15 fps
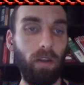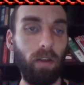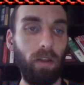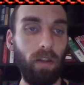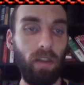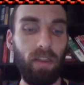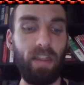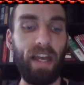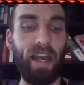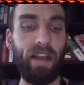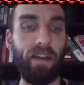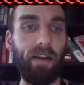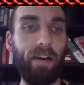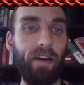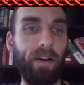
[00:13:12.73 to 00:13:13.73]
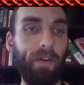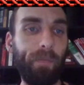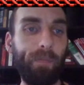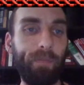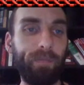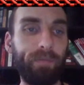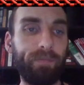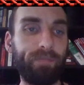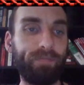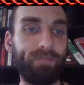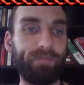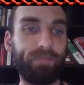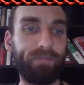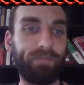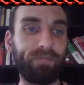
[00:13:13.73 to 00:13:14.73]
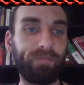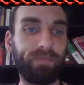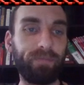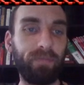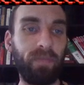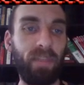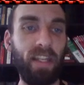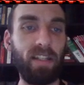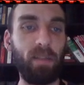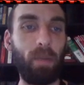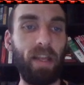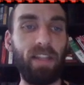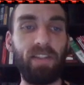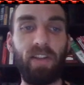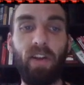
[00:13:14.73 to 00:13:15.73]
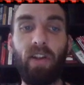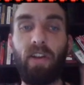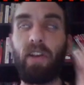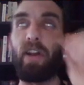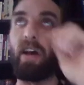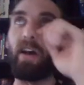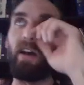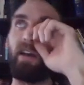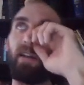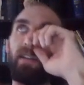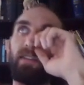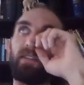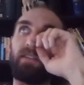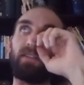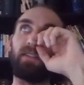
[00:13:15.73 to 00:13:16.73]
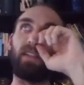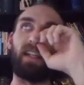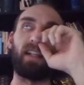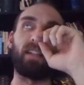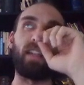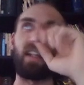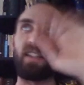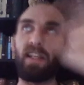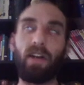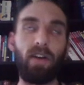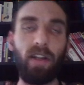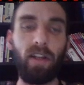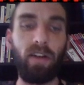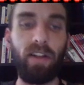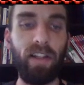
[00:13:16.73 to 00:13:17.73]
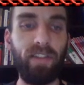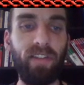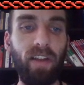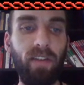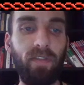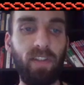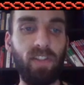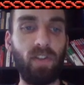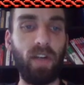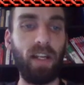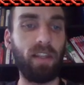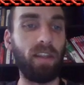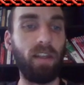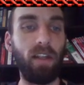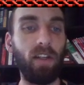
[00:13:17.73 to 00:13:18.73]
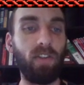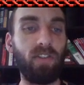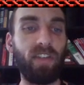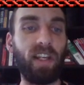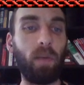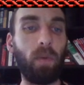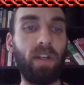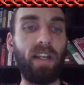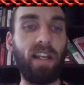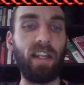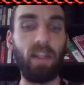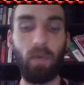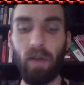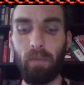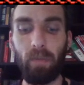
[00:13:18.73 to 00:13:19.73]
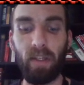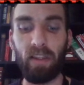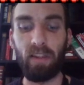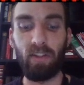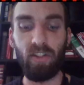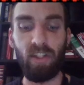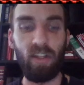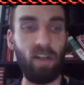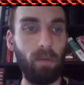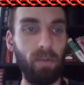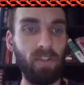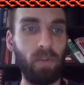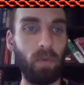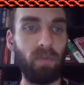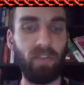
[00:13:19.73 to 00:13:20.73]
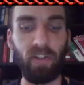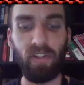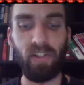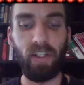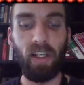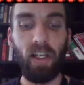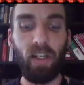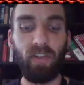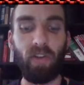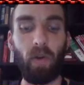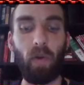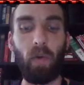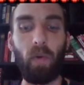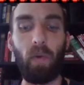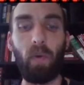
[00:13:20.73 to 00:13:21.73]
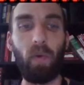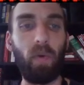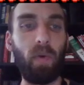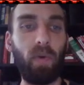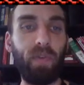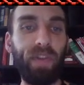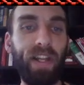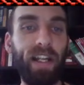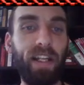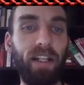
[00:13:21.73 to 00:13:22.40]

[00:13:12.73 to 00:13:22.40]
that that depends on like dexterity and strength, just like it would in any other one, but just the numbers are reversed. So like